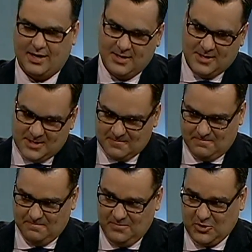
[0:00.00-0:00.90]
get
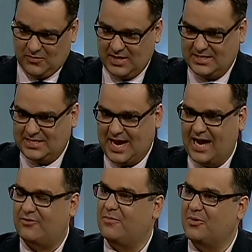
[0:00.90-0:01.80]
sort of
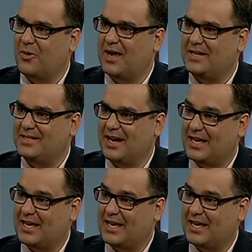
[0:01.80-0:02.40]
attacked from the right,